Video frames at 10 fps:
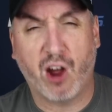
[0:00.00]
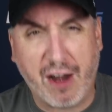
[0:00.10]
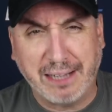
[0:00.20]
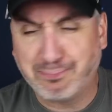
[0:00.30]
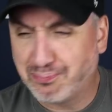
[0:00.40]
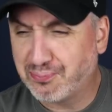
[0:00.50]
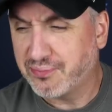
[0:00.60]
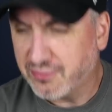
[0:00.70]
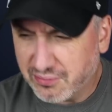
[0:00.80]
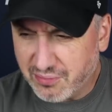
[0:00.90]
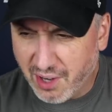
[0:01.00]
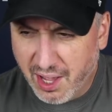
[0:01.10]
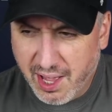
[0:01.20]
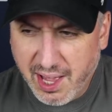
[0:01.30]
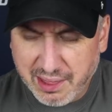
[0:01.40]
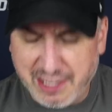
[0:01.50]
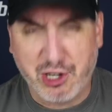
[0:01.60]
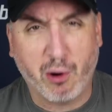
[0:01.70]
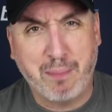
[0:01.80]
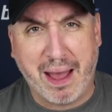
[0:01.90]
All right, let's
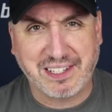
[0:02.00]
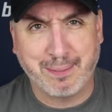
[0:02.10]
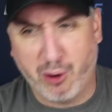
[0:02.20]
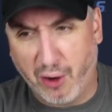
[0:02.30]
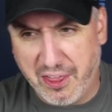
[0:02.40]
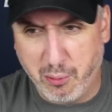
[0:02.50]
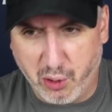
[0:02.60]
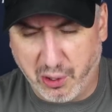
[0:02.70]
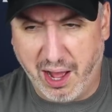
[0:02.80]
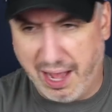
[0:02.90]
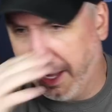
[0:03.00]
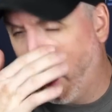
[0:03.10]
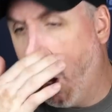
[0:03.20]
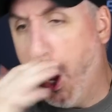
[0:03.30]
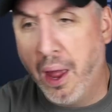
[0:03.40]
start with basketball, and then we'll go to hockey.